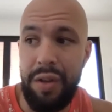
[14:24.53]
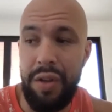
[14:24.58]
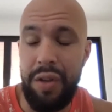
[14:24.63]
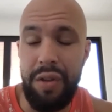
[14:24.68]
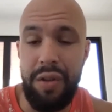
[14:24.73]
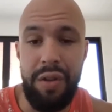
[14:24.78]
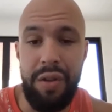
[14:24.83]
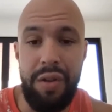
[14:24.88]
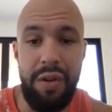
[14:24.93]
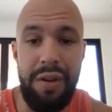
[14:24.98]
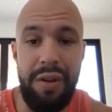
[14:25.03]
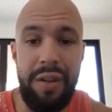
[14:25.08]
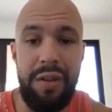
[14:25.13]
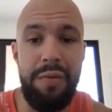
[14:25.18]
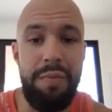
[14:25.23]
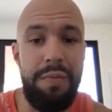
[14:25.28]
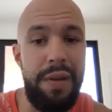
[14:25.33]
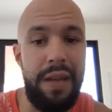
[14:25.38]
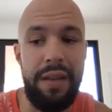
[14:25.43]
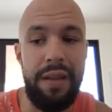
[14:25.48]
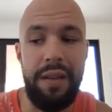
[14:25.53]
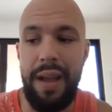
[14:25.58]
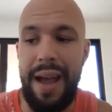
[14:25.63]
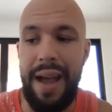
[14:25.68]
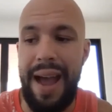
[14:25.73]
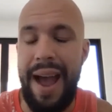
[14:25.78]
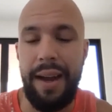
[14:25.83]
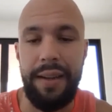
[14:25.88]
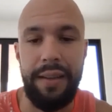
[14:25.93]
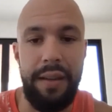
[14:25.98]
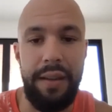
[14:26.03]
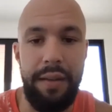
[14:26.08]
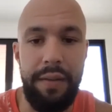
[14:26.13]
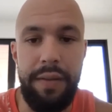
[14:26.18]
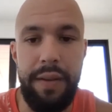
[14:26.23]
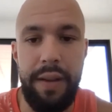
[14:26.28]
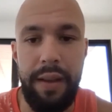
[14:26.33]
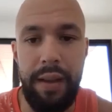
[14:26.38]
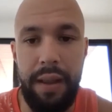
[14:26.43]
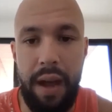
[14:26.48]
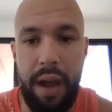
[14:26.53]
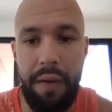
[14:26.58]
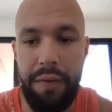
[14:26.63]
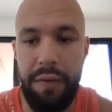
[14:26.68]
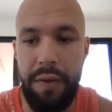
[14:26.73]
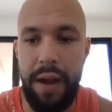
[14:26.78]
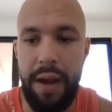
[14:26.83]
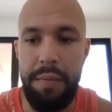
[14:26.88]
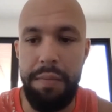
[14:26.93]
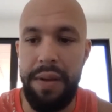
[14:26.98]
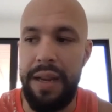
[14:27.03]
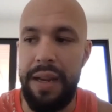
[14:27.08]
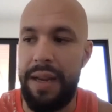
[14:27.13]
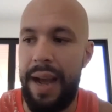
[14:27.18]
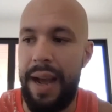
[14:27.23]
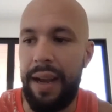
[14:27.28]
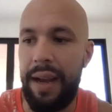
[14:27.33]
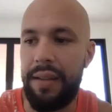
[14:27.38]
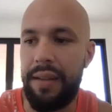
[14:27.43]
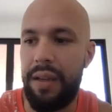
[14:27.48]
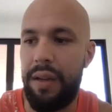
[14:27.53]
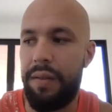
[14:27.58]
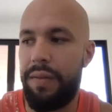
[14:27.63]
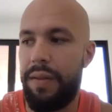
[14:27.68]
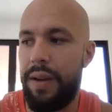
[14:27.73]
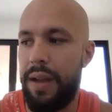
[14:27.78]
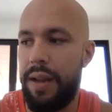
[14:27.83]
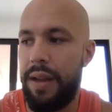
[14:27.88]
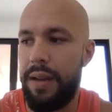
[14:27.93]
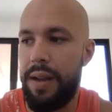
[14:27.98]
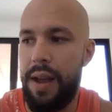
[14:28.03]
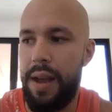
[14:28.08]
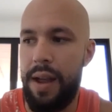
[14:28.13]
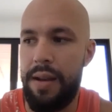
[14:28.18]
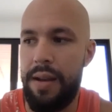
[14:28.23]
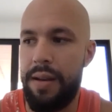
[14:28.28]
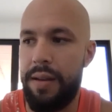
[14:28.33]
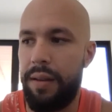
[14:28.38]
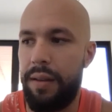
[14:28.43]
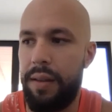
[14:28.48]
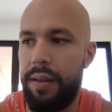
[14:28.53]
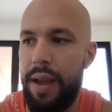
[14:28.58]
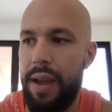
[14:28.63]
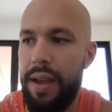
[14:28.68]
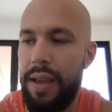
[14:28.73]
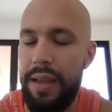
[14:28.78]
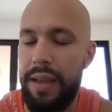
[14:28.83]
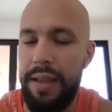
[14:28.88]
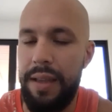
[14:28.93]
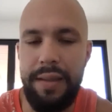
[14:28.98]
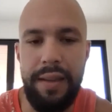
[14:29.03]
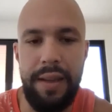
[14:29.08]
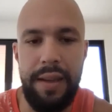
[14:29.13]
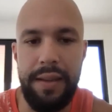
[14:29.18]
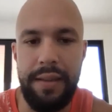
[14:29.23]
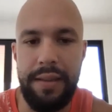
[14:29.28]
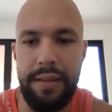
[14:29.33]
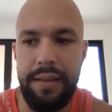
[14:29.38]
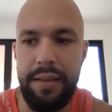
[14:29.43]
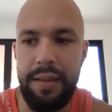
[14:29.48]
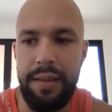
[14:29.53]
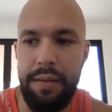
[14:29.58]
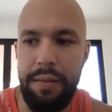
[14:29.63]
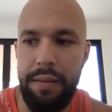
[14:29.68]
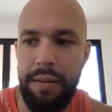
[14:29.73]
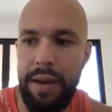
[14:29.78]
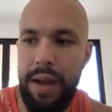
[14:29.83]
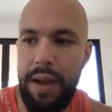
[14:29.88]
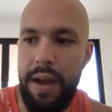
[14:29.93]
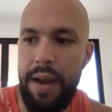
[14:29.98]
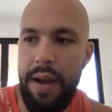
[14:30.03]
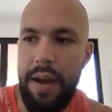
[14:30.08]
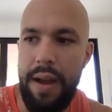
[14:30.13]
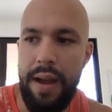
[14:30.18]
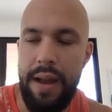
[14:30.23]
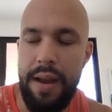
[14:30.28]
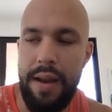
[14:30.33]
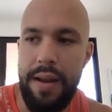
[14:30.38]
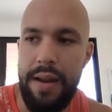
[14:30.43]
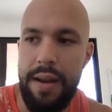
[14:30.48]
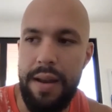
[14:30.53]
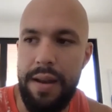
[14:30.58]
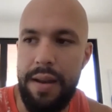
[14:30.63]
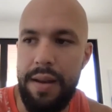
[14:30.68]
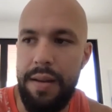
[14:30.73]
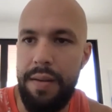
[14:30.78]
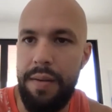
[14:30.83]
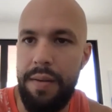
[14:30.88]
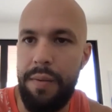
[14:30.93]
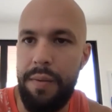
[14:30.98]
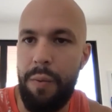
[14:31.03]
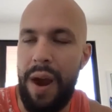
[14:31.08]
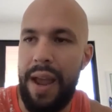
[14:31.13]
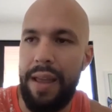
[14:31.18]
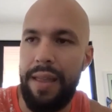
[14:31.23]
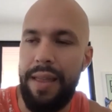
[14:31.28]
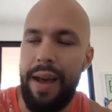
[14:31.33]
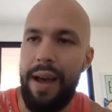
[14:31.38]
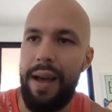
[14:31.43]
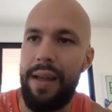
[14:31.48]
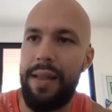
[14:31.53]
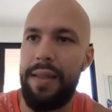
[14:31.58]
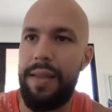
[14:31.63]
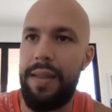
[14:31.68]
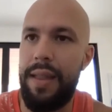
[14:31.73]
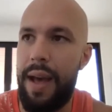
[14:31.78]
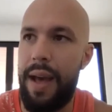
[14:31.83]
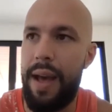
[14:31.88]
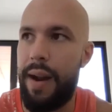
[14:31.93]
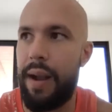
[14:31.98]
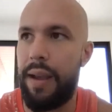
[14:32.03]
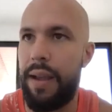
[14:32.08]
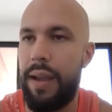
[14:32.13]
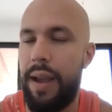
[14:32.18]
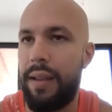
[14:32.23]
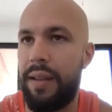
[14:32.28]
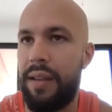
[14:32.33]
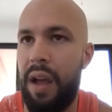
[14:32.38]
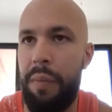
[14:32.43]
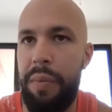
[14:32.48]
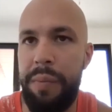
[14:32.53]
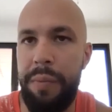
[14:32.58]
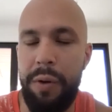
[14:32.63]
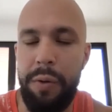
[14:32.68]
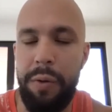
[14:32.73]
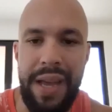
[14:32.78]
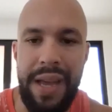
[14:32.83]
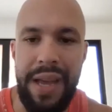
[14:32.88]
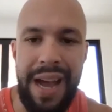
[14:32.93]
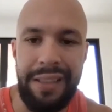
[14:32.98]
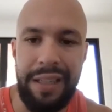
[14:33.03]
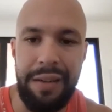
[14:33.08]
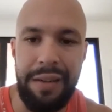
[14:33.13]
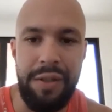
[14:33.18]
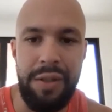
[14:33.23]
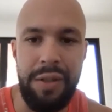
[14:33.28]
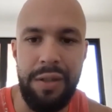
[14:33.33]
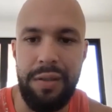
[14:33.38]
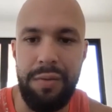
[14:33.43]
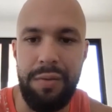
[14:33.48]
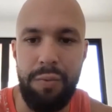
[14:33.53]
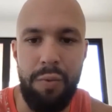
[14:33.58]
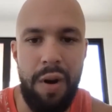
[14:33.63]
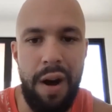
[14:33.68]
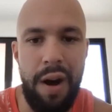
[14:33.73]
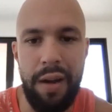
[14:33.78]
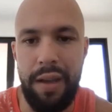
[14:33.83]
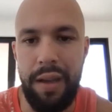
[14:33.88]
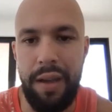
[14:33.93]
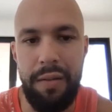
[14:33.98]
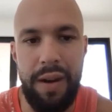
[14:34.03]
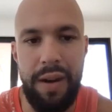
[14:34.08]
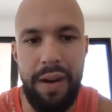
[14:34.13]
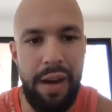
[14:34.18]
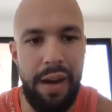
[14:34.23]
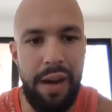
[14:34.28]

you need to be active in life, right? Being active, and the easiest and way that I tell people to be active is just walking, right?